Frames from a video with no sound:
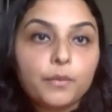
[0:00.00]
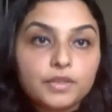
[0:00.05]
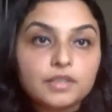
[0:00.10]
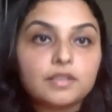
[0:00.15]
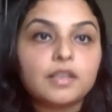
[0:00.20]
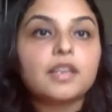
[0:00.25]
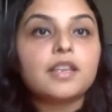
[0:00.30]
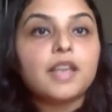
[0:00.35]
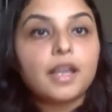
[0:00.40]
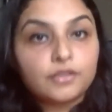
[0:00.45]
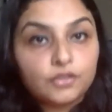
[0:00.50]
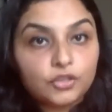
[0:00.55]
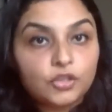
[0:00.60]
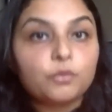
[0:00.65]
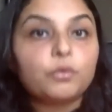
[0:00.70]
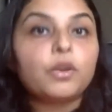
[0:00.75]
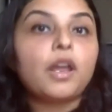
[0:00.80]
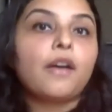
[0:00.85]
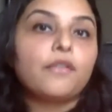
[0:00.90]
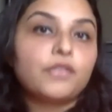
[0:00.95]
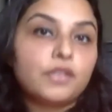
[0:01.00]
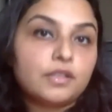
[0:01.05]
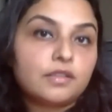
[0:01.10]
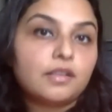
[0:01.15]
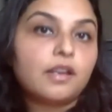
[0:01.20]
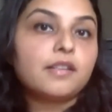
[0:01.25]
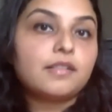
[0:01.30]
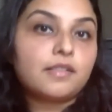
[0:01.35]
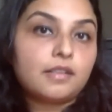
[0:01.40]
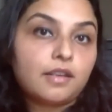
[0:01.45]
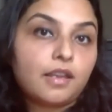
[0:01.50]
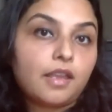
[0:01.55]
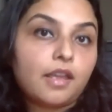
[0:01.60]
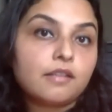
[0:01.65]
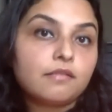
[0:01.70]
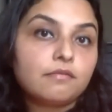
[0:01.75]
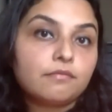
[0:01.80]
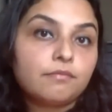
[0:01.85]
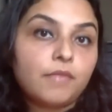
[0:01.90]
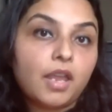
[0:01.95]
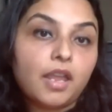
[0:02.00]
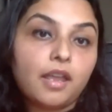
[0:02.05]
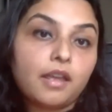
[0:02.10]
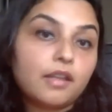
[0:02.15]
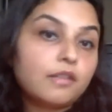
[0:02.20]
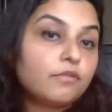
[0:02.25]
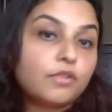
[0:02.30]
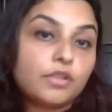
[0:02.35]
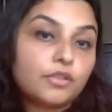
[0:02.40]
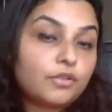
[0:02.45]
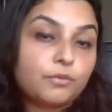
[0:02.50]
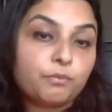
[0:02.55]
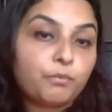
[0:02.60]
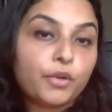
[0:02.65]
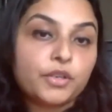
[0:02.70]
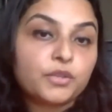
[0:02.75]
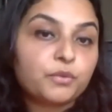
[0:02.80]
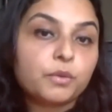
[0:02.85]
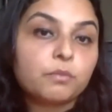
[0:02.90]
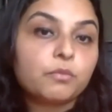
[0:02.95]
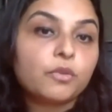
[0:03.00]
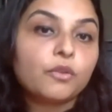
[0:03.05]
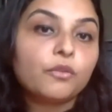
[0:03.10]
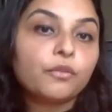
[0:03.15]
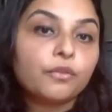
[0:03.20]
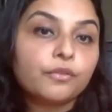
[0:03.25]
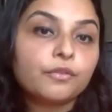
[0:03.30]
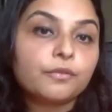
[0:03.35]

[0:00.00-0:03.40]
would say yes, you would have to size it again and just points would move.